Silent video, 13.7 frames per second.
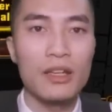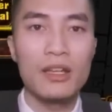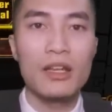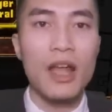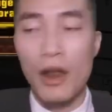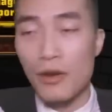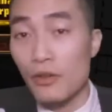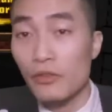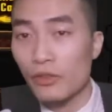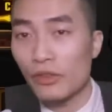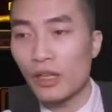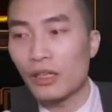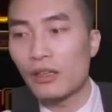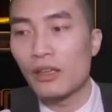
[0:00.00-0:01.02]
Another
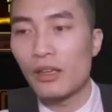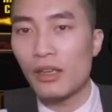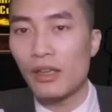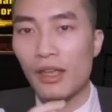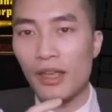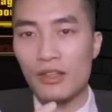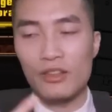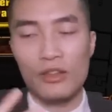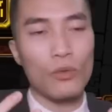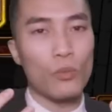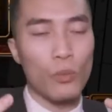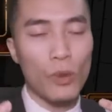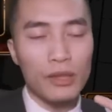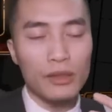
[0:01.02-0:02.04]
thing is
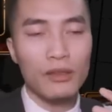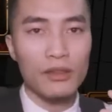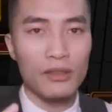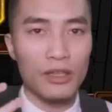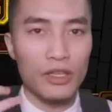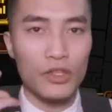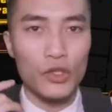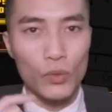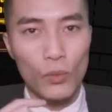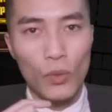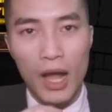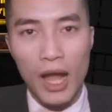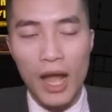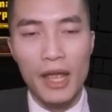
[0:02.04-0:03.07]
with the
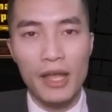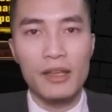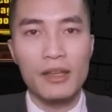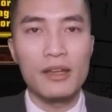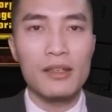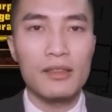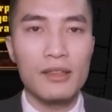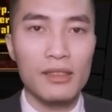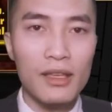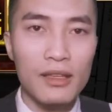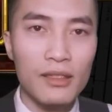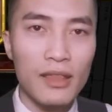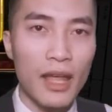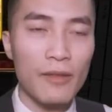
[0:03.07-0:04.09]
UI. The
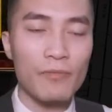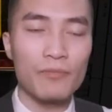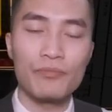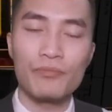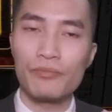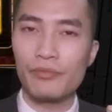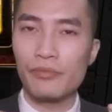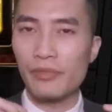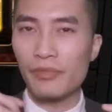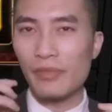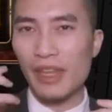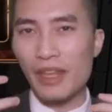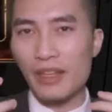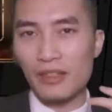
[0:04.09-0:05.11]
thing that
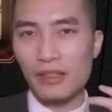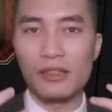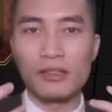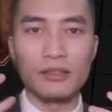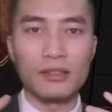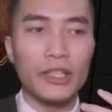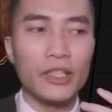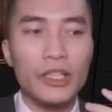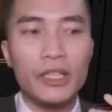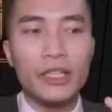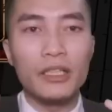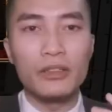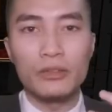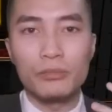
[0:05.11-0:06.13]
is a
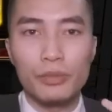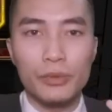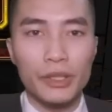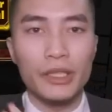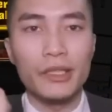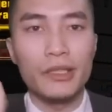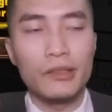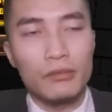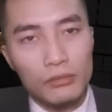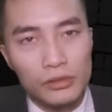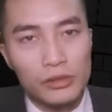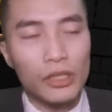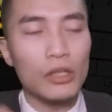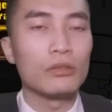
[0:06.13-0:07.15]
little bit,
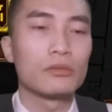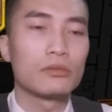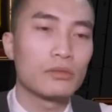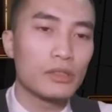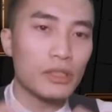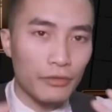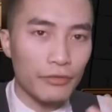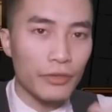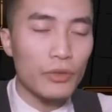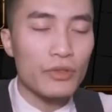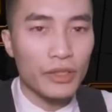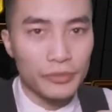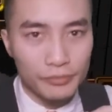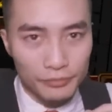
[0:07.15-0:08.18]

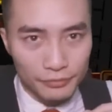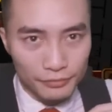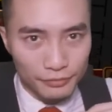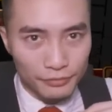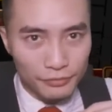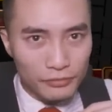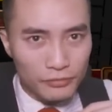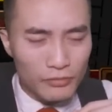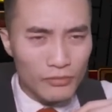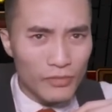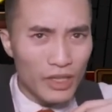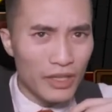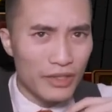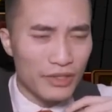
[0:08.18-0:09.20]
confusing
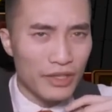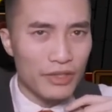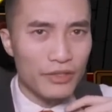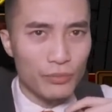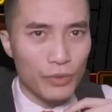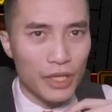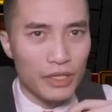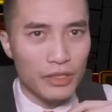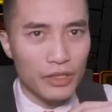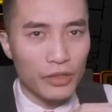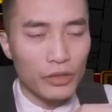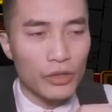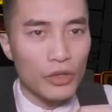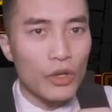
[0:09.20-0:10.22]
is this right here.